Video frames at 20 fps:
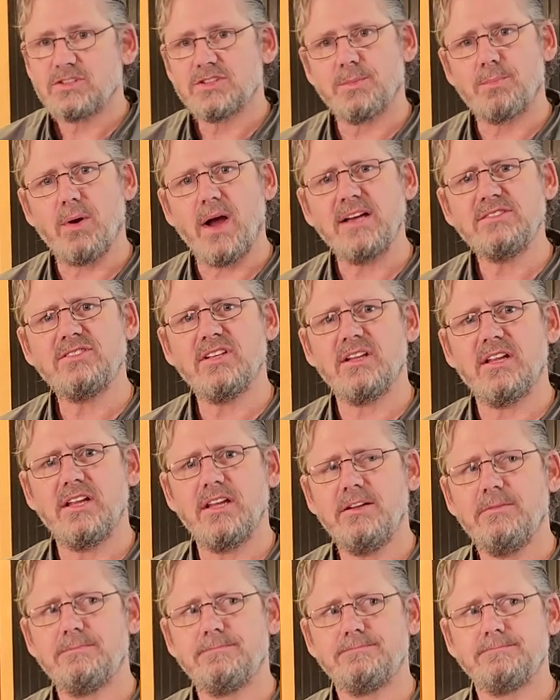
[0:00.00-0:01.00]

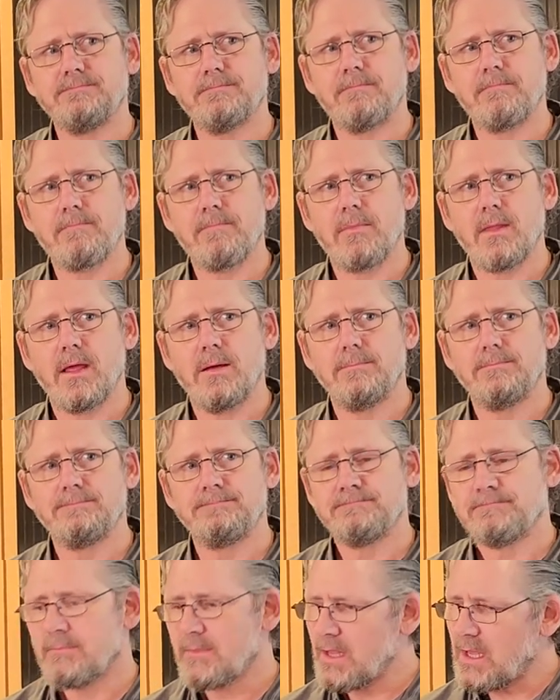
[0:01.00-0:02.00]
Surprisingly,
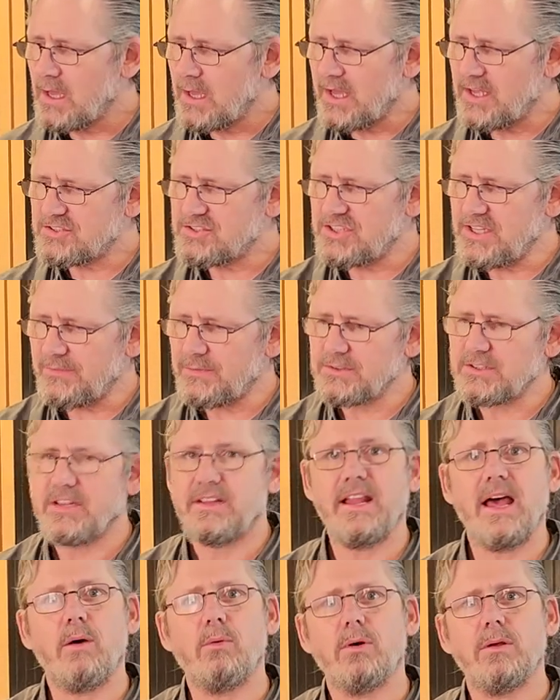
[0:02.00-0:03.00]
it's different
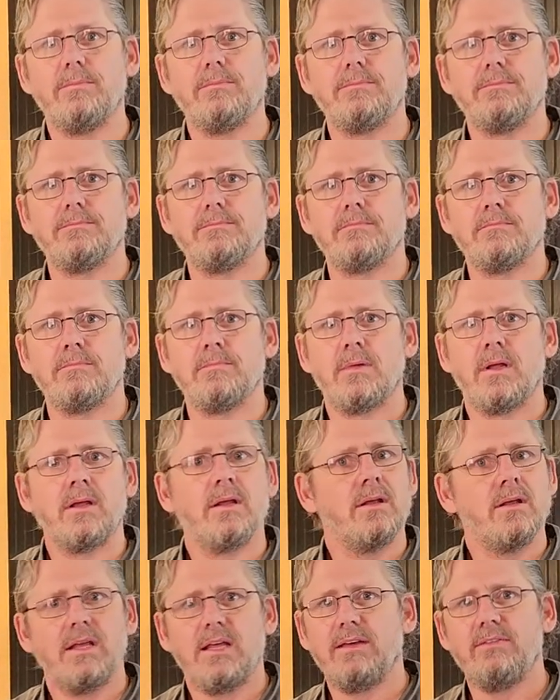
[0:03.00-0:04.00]
than that one
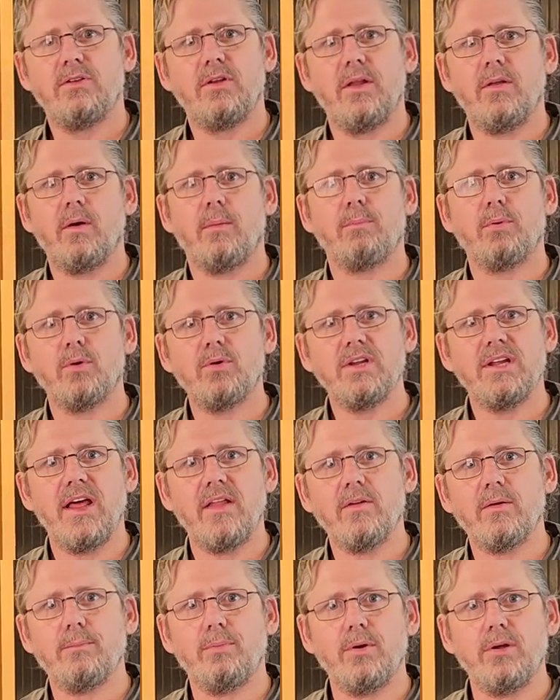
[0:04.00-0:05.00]
even though they were brewed
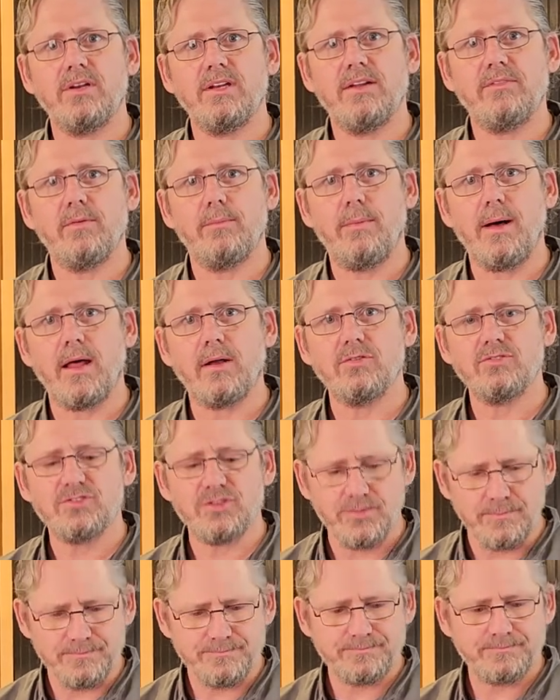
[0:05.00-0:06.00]
together and put in different
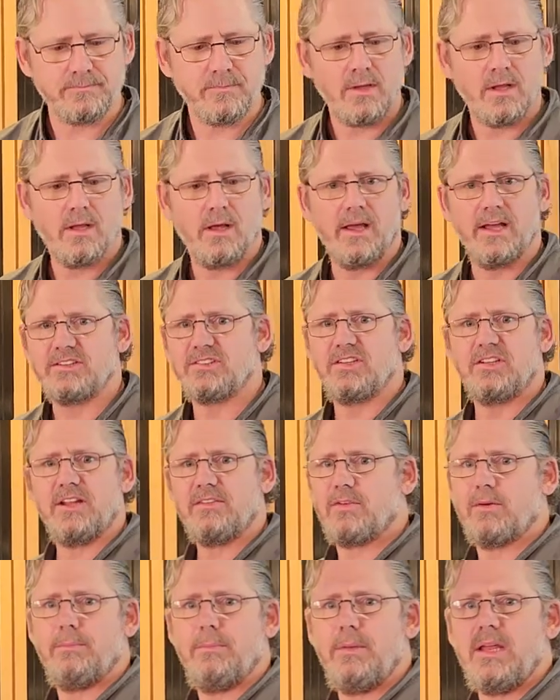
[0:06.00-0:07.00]
bottles, it's a
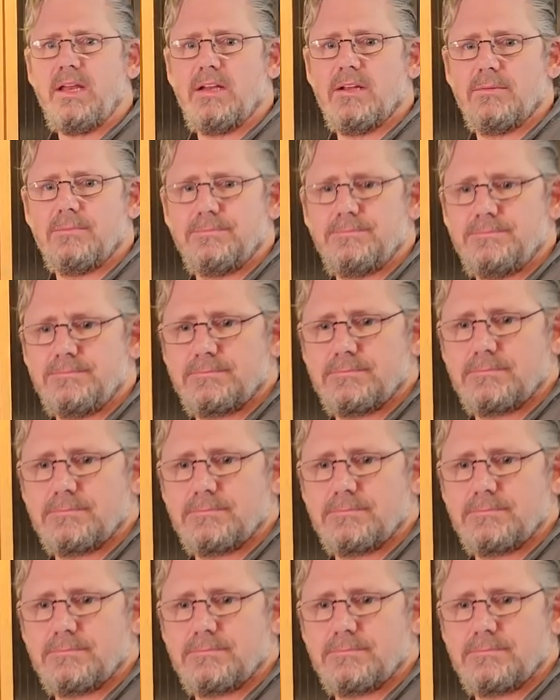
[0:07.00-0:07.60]
different mead.